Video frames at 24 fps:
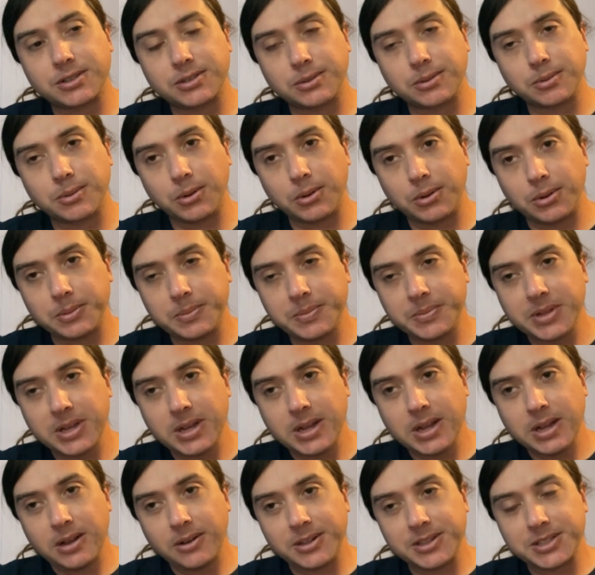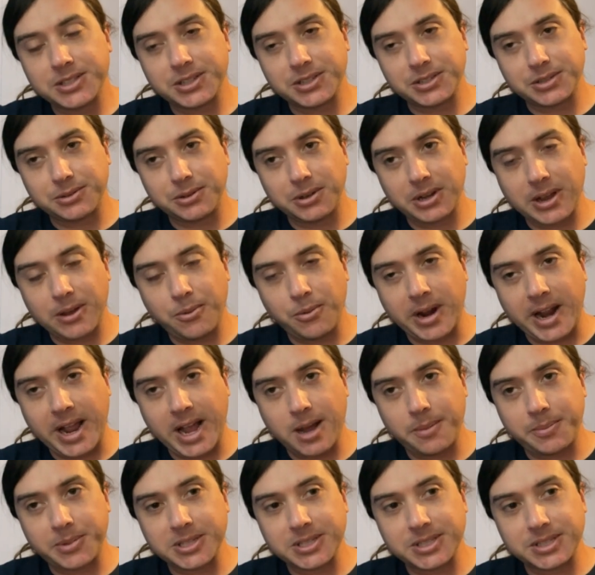roll, let's just look at what
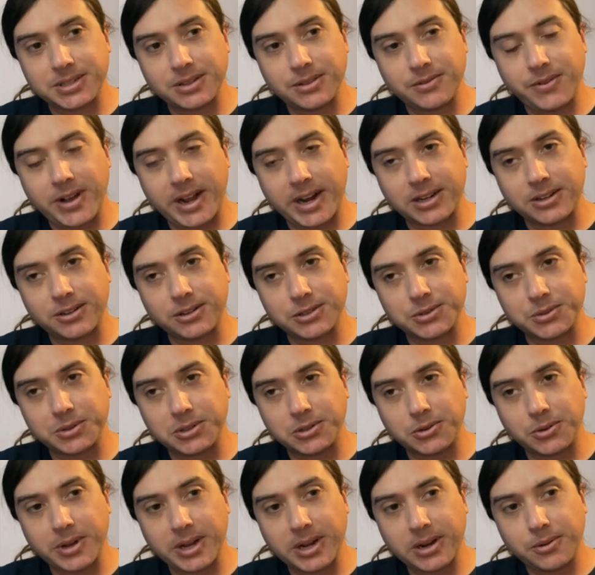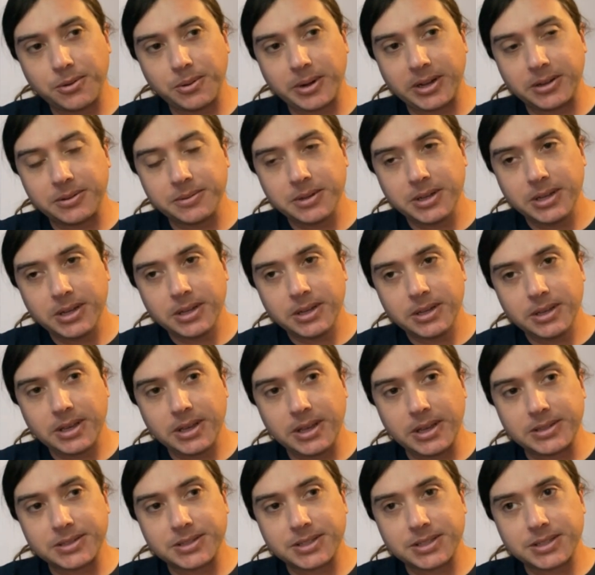happens to the vectors real quick. Well,
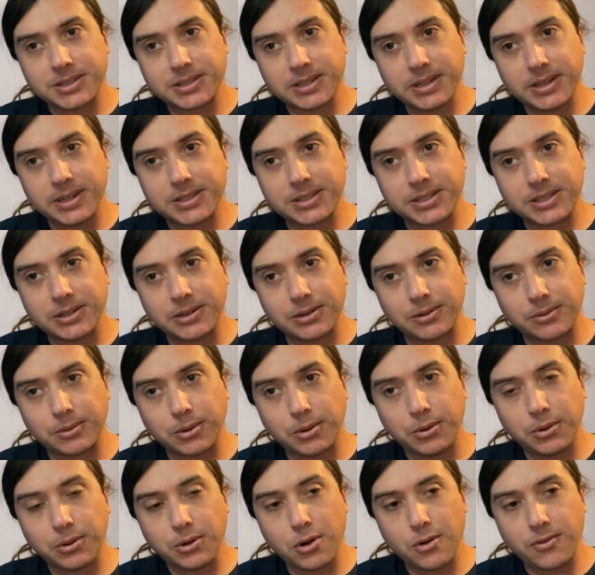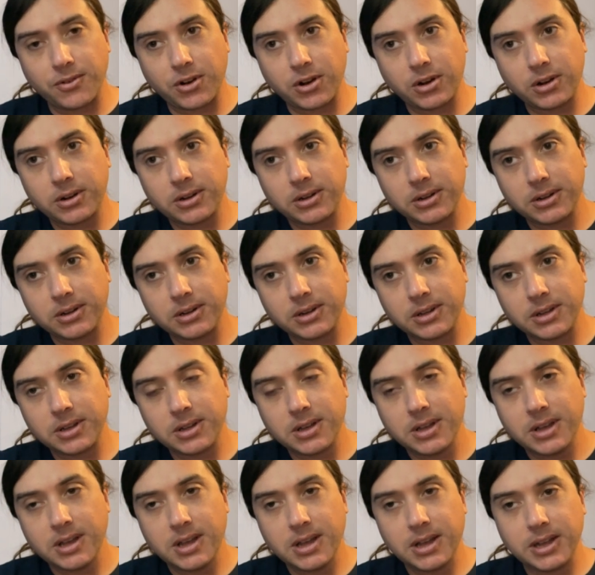it's it's going to roll over
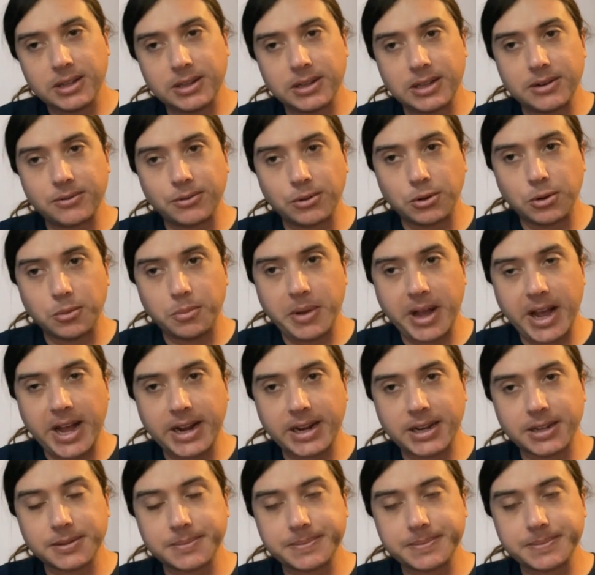and then roll back.